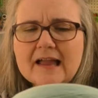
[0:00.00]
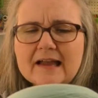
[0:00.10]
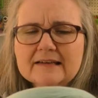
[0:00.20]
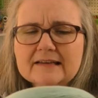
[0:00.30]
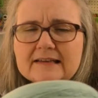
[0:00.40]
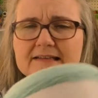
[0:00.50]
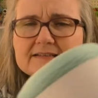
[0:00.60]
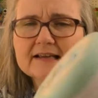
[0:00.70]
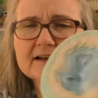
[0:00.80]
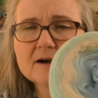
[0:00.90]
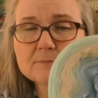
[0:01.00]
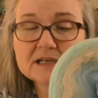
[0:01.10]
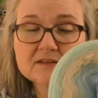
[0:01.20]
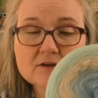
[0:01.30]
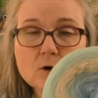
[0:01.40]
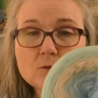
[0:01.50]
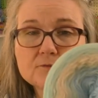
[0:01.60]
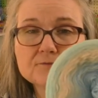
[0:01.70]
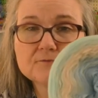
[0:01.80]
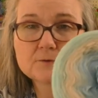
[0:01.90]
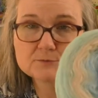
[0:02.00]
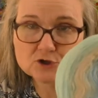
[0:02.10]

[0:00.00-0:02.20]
And it is a company, though, from